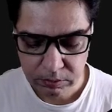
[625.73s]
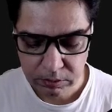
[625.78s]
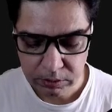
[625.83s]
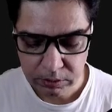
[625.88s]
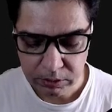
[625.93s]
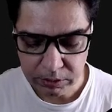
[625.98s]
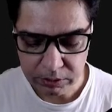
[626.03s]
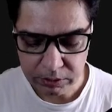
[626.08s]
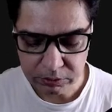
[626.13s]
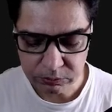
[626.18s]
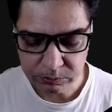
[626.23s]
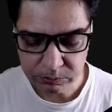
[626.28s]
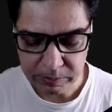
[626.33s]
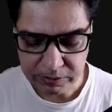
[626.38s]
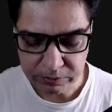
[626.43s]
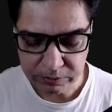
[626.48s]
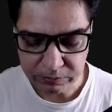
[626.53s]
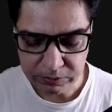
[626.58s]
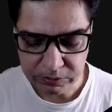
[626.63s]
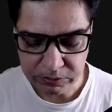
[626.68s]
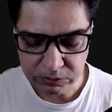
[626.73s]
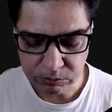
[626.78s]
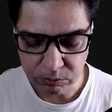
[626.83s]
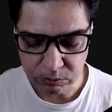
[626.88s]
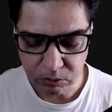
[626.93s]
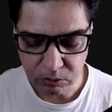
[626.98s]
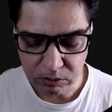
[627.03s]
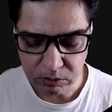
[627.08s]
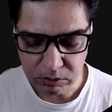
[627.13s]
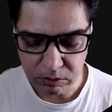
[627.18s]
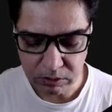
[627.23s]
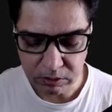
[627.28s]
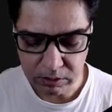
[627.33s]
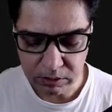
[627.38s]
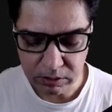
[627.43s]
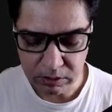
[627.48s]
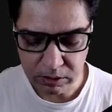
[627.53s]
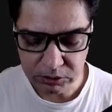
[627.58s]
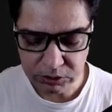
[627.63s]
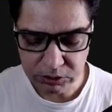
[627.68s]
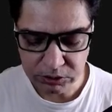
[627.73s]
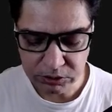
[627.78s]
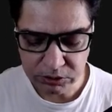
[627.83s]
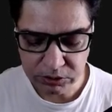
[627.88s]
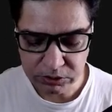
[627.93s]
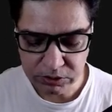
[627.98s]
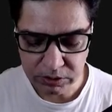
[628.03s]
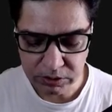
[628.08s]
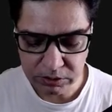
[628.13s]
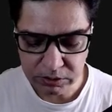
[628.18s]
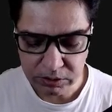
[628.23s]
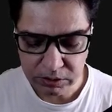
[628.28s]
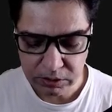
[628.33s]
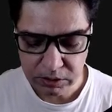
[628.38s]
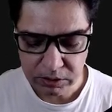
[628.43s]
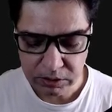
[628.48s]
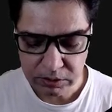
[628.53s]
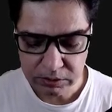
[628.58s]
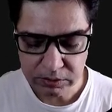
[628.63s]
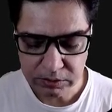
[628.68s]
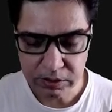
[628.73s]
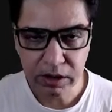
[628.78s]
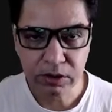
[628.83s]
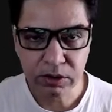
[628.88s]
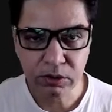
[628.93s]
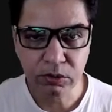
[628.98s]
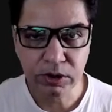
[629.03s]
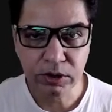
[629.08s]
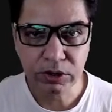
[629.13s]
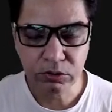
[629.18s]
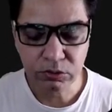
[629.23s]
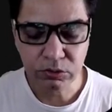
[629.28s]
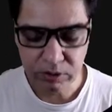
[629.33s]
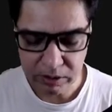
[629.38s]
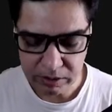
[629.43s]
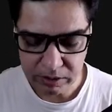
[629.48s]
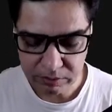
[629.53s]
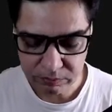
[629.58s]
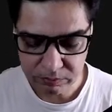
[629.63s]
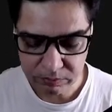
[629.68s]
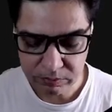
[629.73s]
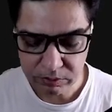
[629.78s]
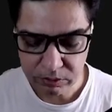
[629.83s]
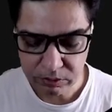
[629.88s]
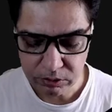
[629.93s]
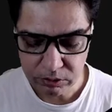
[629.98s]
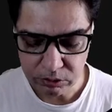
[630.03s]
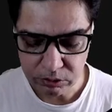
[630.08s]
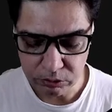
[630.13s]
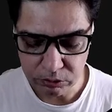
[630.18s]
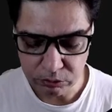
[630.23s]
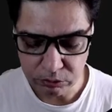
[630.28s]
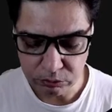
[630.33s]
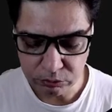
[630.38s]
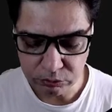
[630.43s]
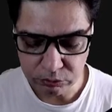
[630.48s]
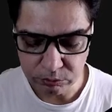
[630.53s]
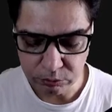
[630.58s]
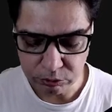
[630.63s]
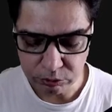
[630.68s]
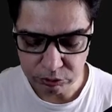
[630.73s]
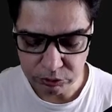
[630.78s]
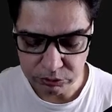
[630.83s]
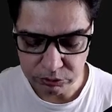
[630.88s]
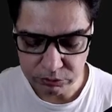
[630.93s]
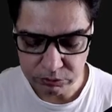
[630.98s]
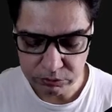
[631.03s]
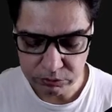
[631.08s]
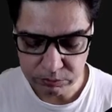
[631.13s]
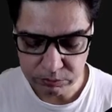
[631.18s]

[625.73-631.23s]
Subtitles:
irrespective, it is small or large intestine, they are going to have loose motions,